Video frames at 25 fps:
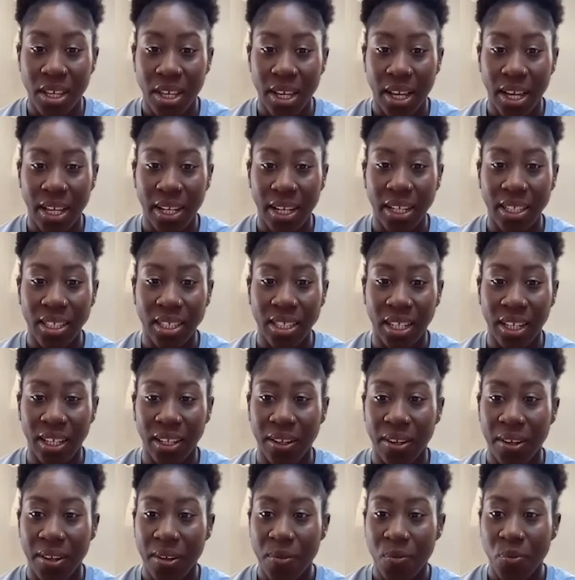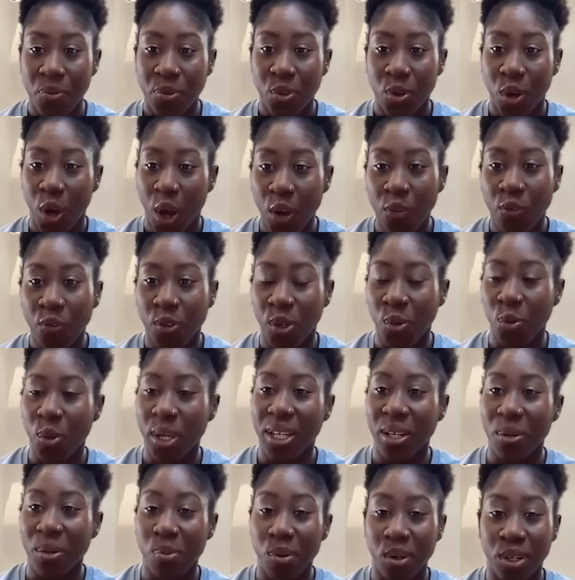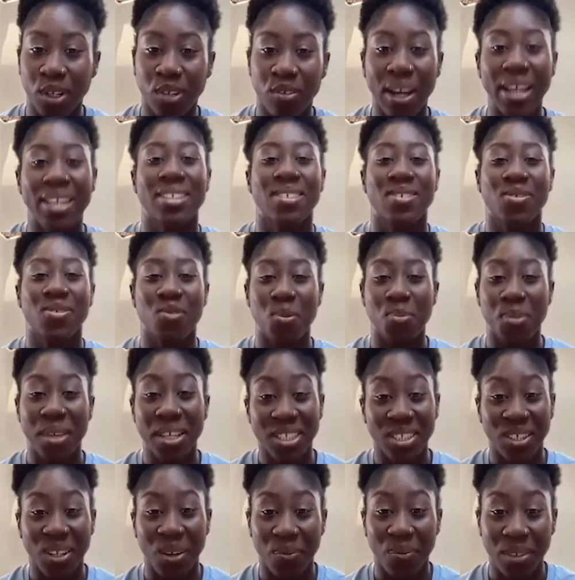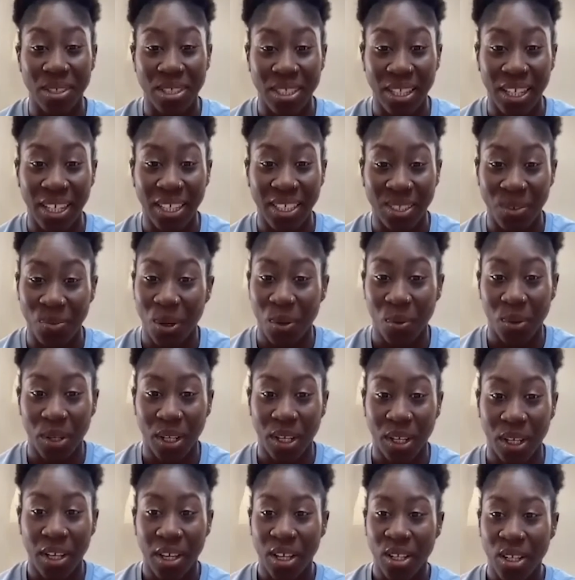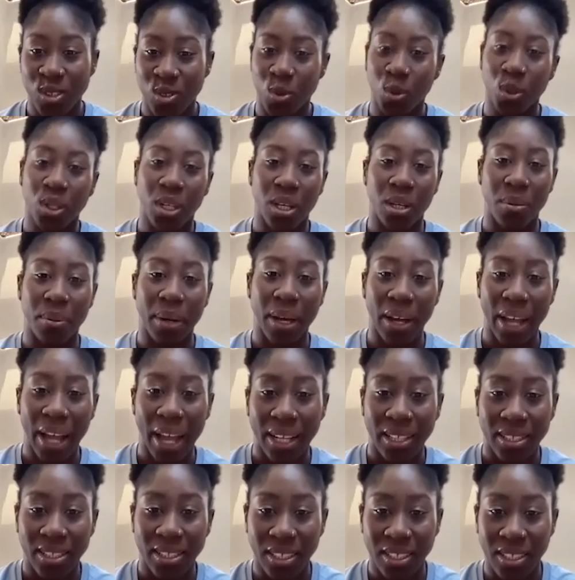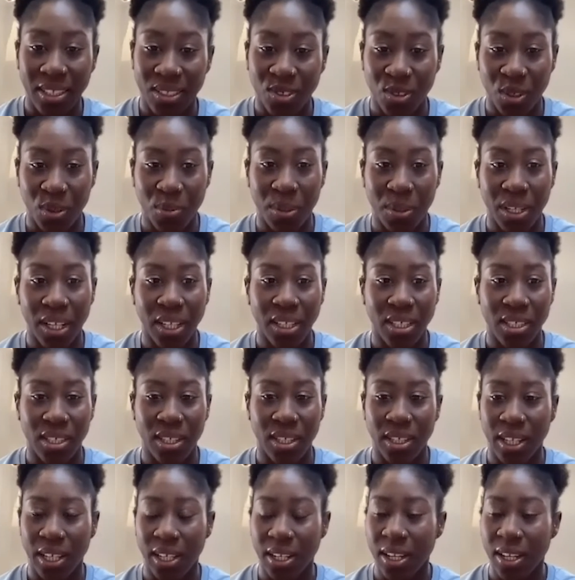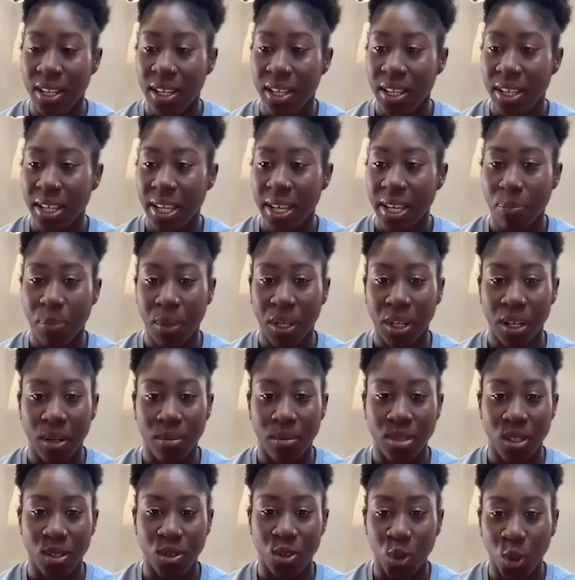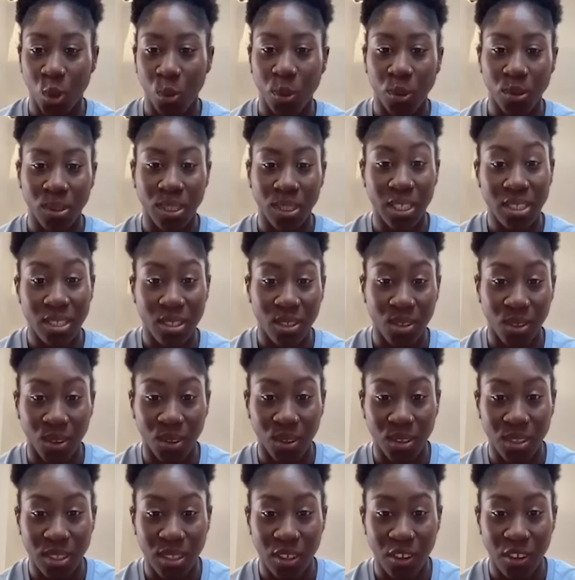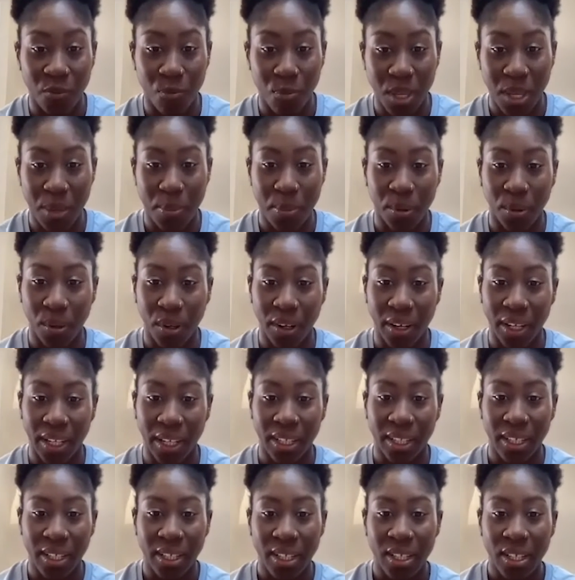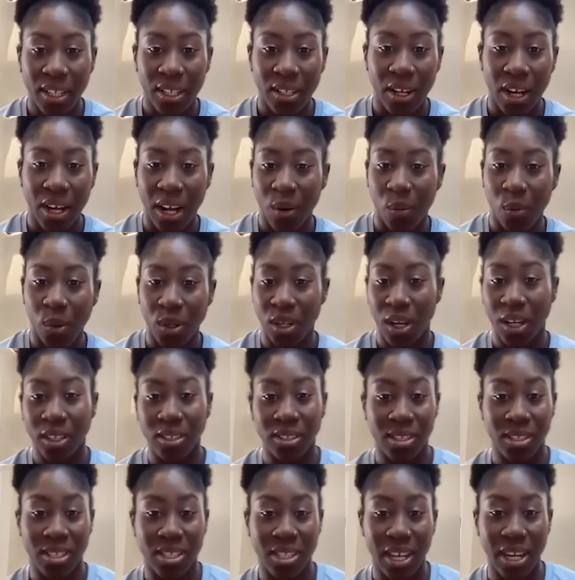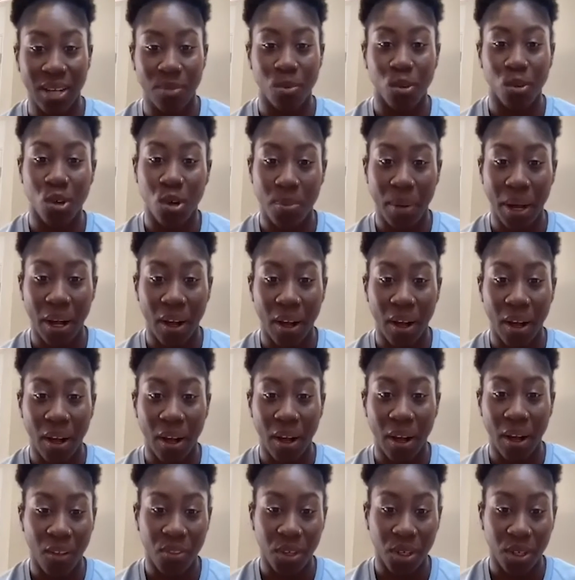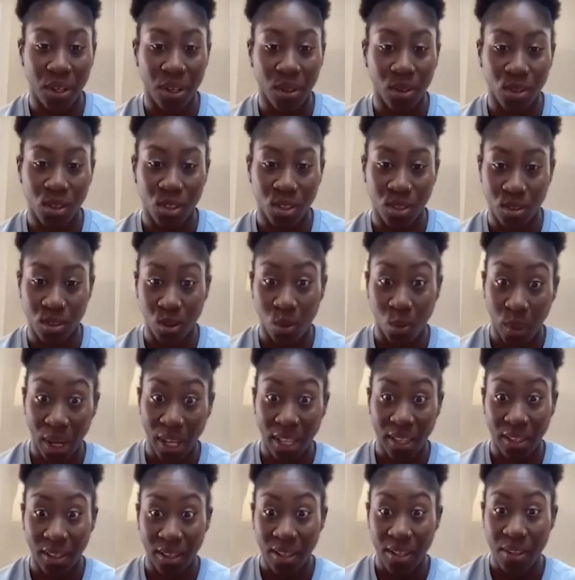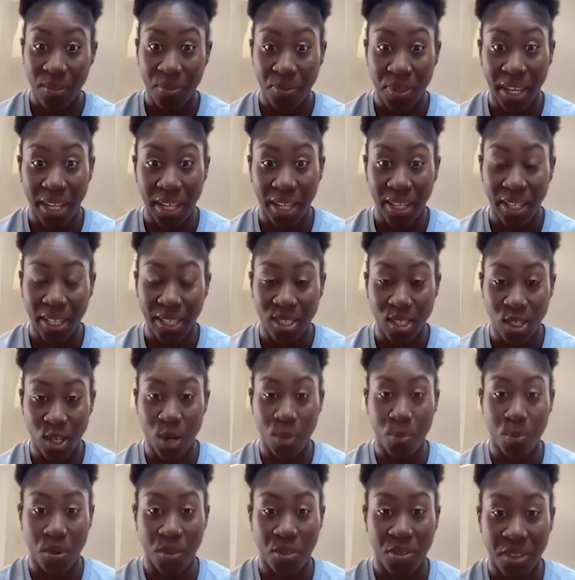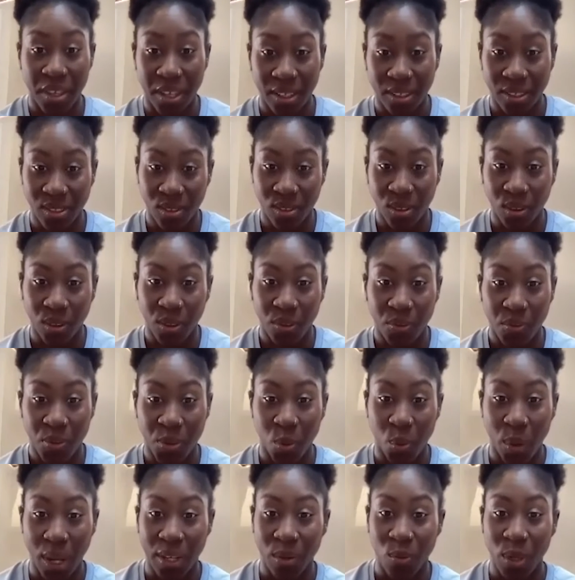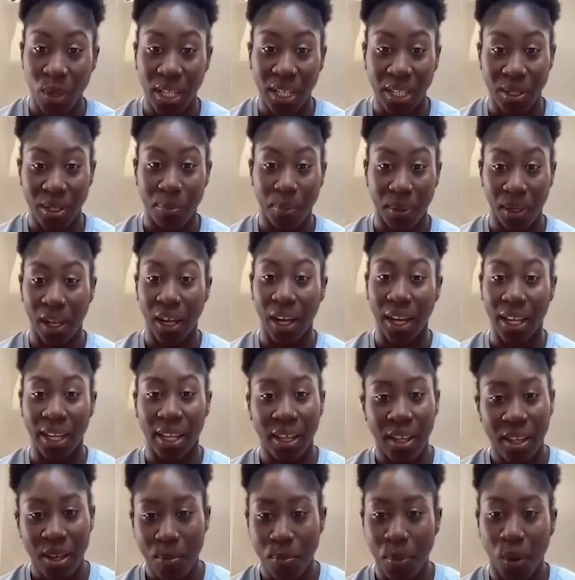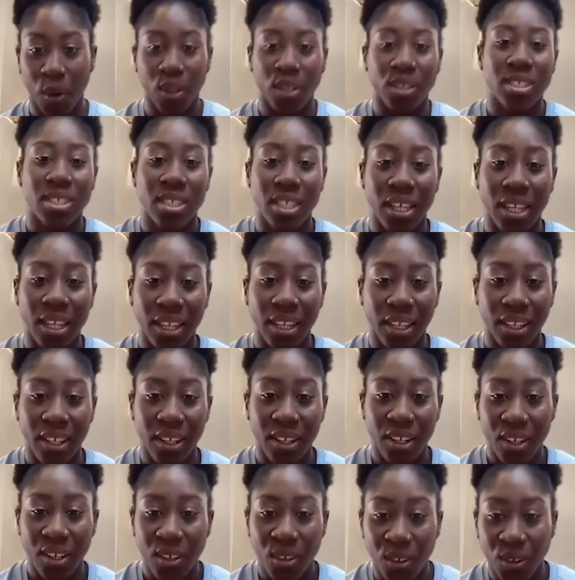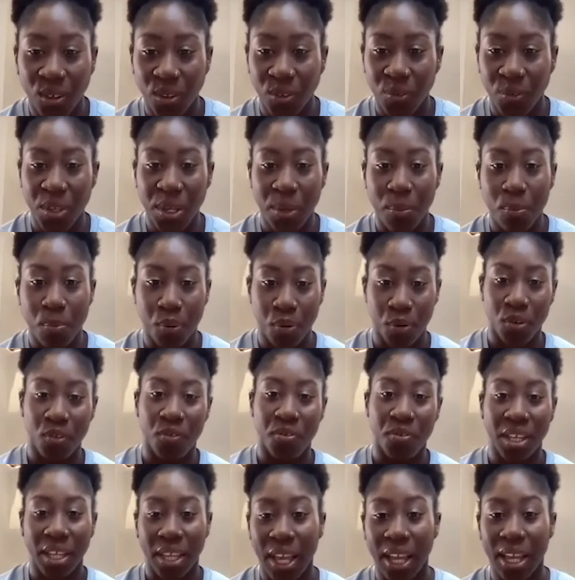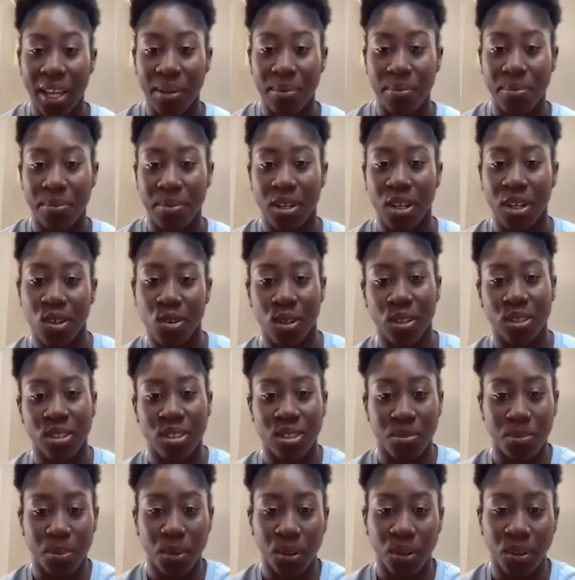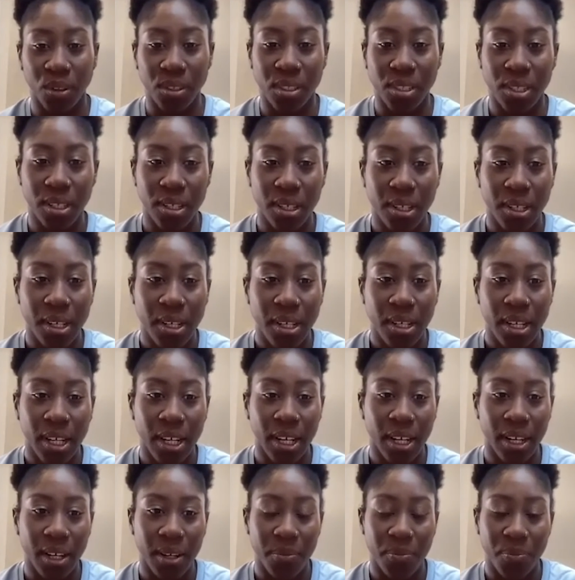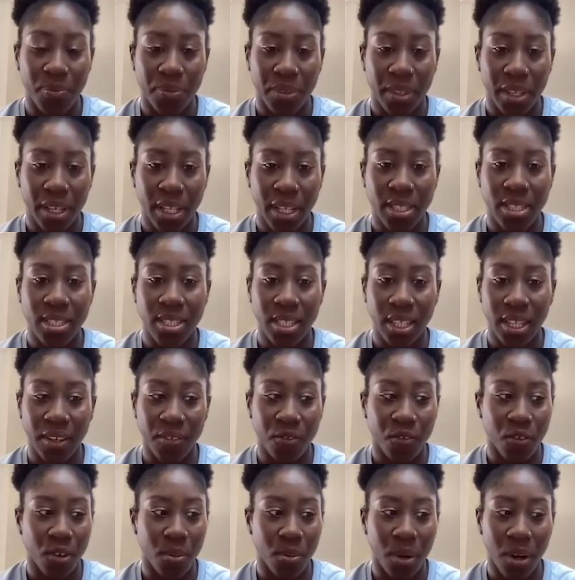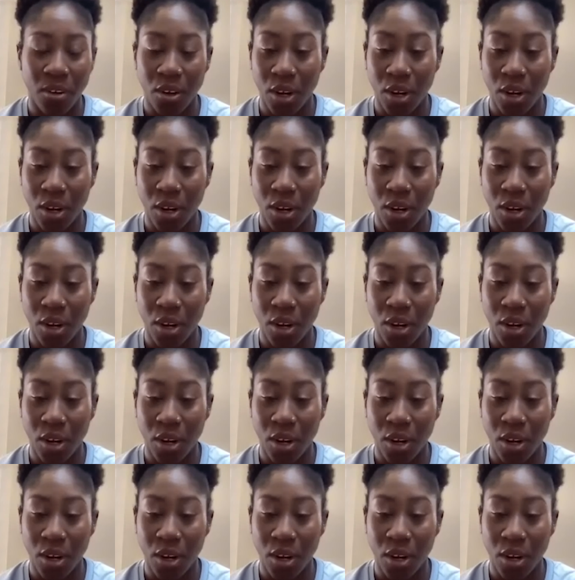And actually, hopefully we can progress from this conversation where we're talking about anti-discrimination, and it becomes a normal discourse of people going, I want to understand more about other cultures, or the way they interpret things, or the way we can apply policy or improve the game across the board, and see it from